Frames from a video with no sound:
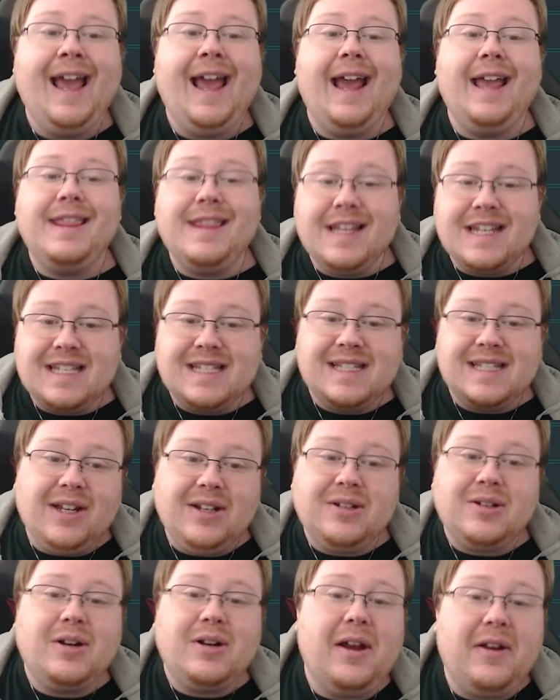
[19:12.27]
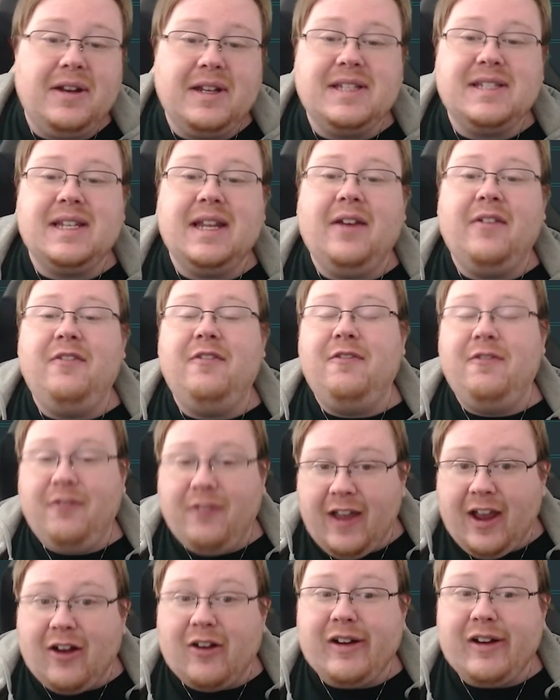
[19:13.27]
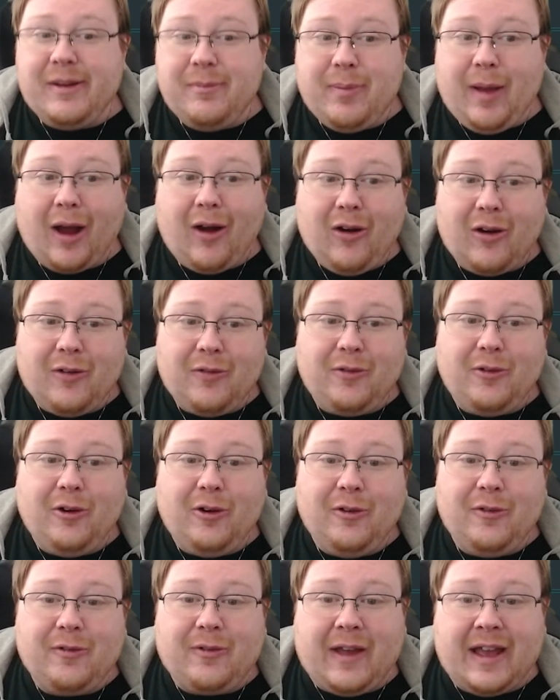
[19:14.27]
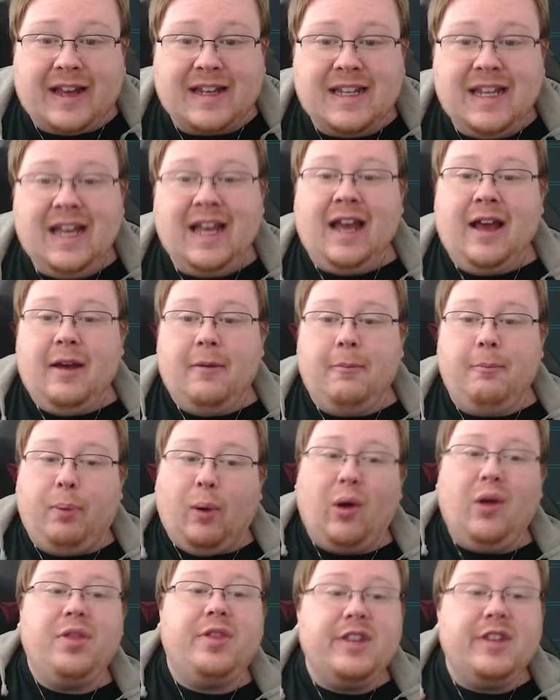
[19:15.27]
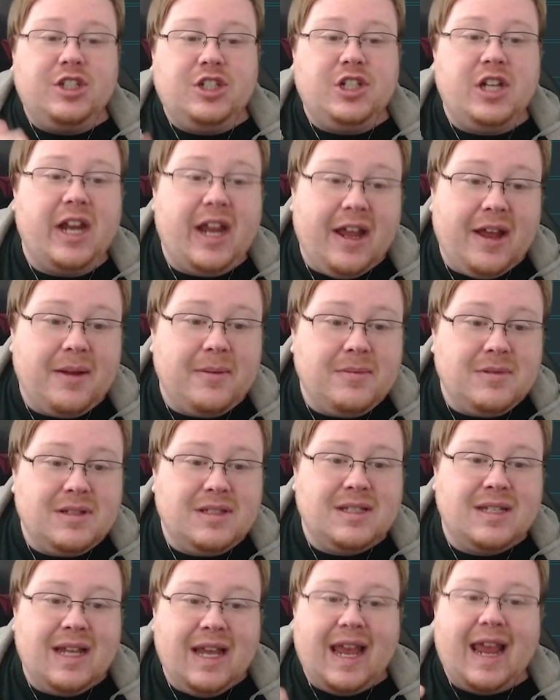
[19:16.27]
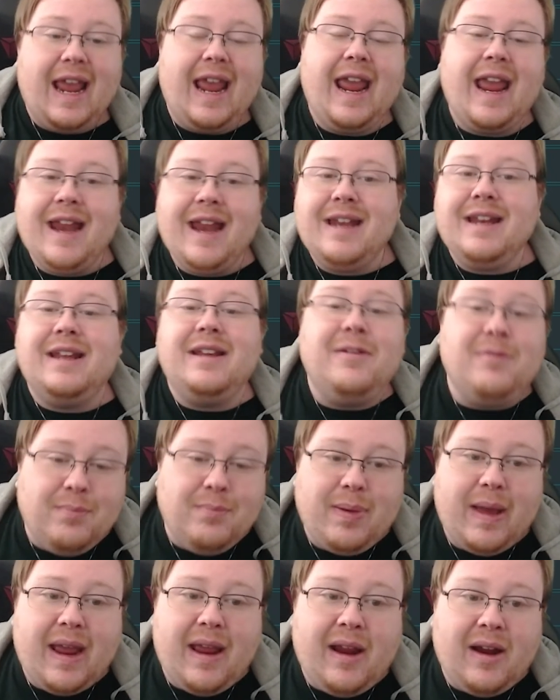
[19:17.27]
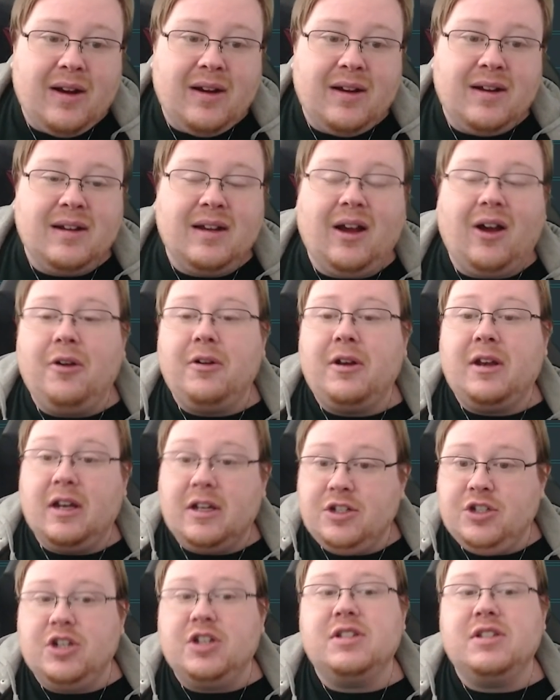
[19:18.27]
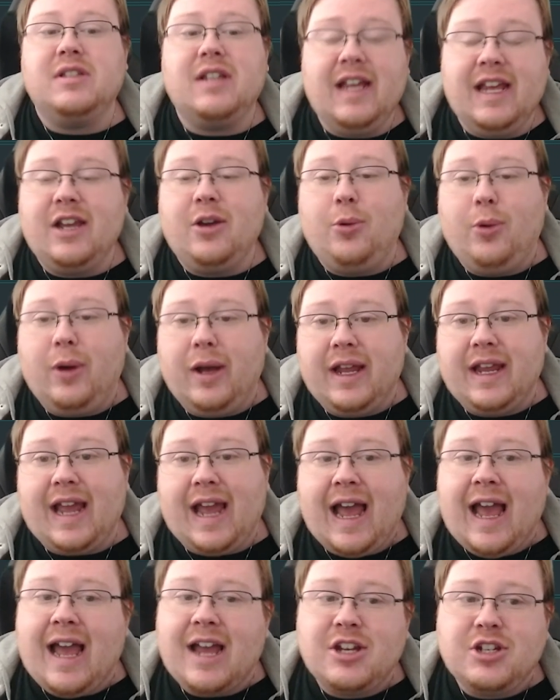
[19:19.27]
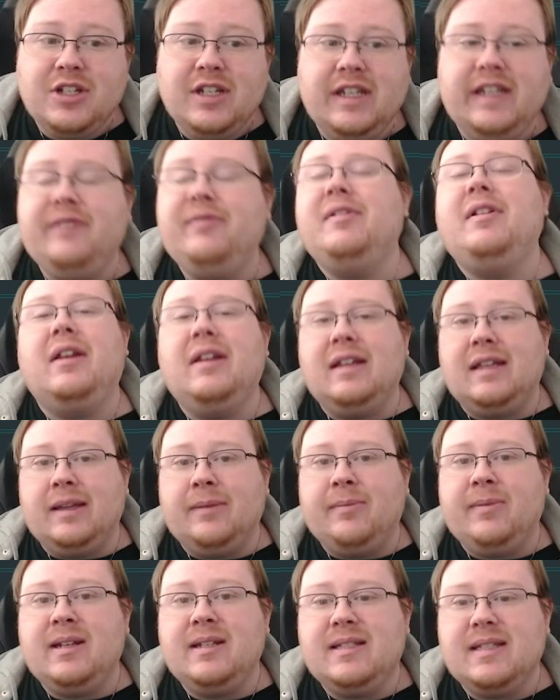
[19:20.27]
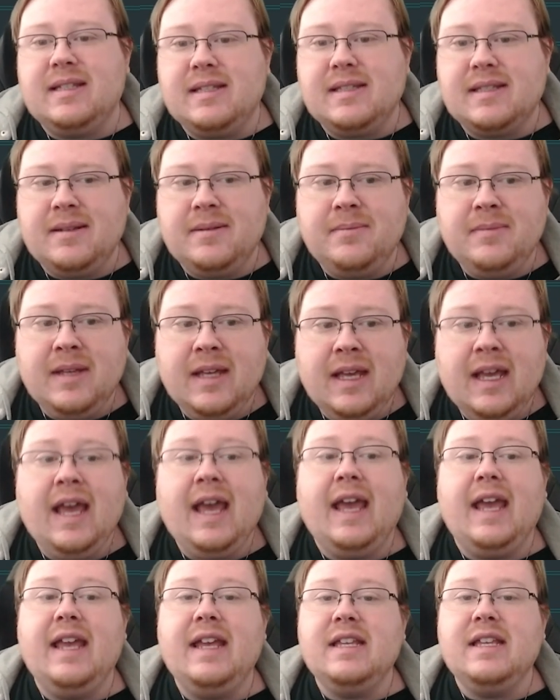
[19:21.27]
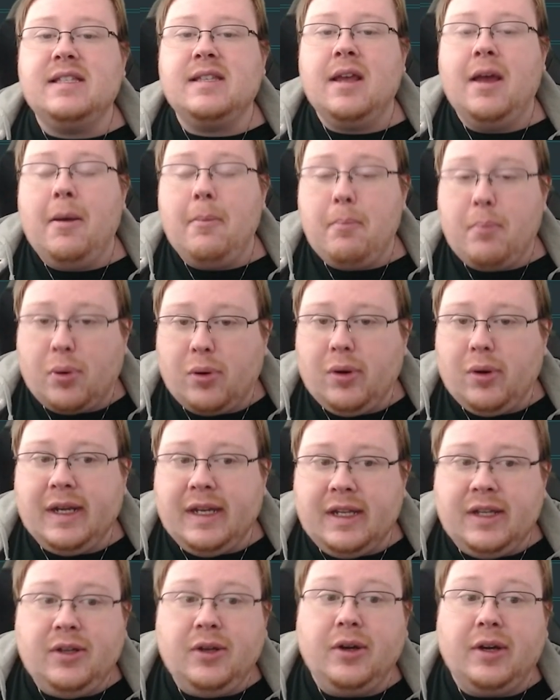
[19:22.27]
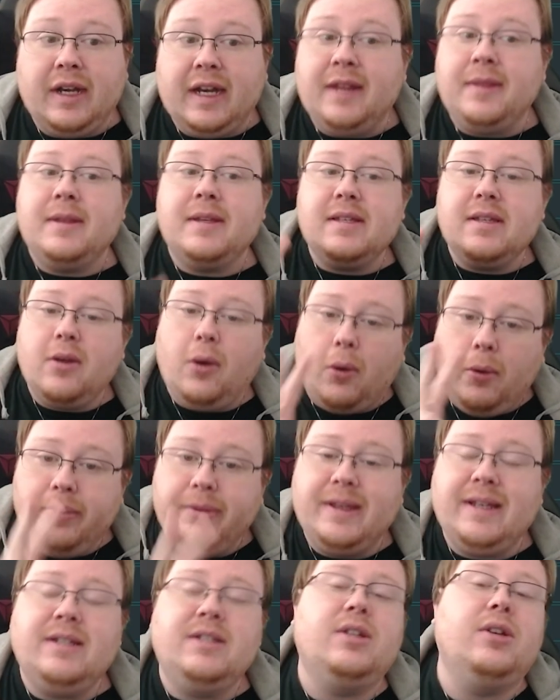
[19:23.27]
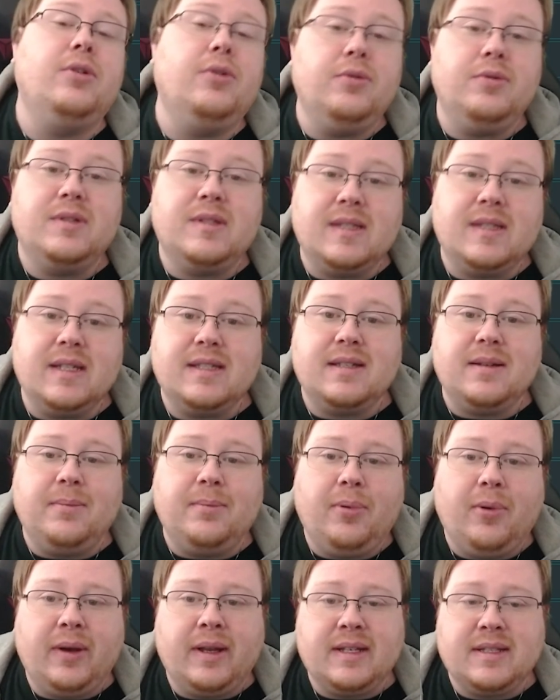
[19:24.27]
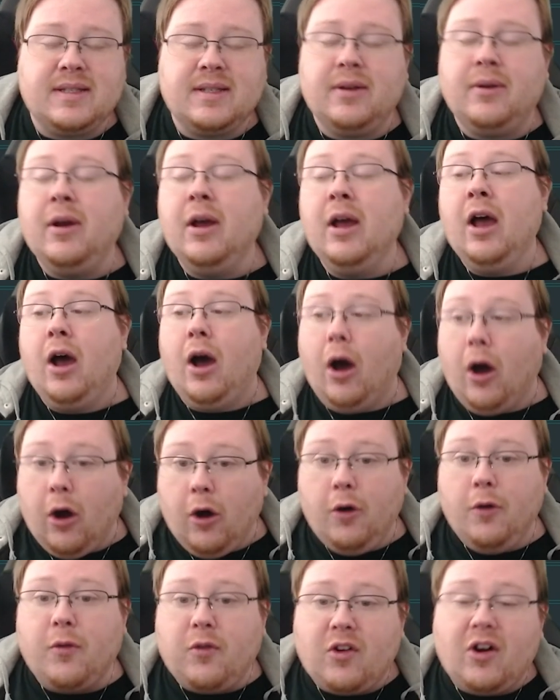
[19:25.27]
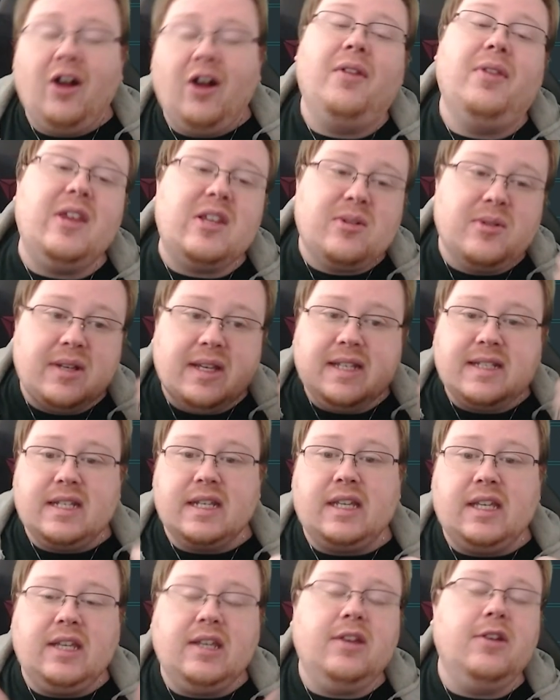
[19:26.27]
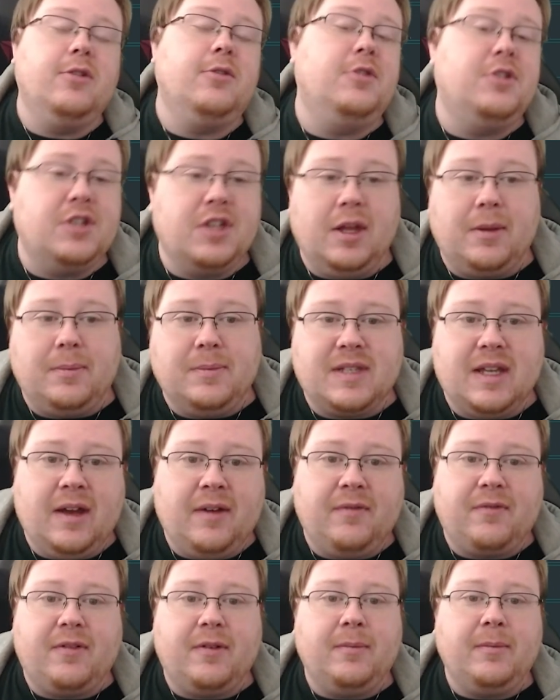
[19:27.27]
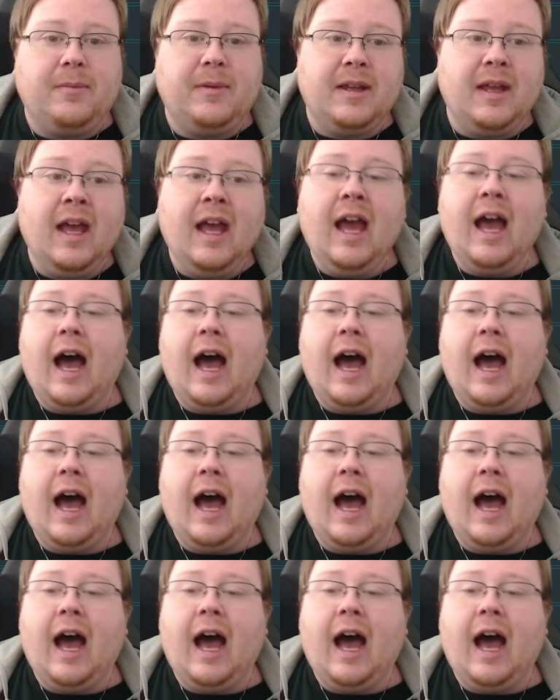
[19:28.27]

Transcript: And the Stun Crown is a very powerful effect, both jammed and impaired on just a quick action, even on a limited system, is pretty good. And this is only 2 system points. So overall, this one gets a huge thumbs up from me.